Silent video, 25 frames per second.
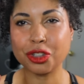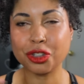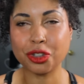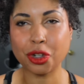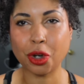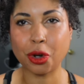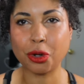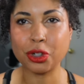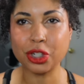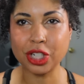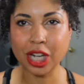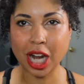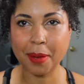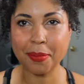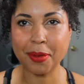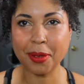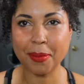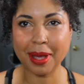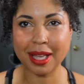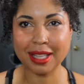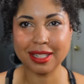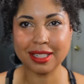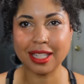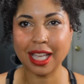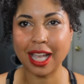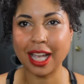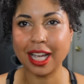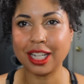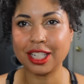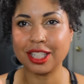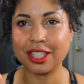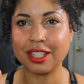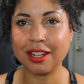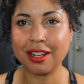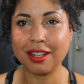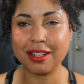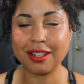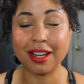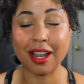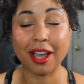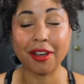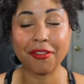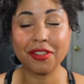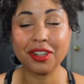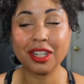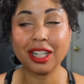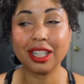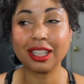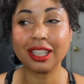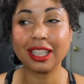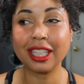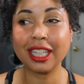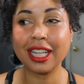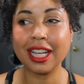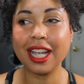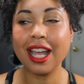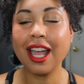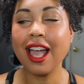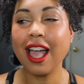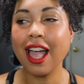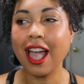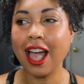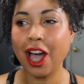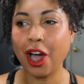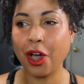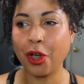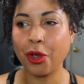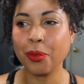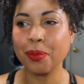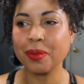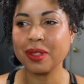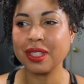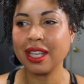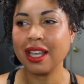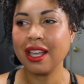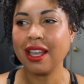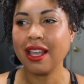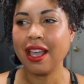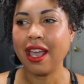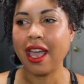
So shopping my stash definitely helped.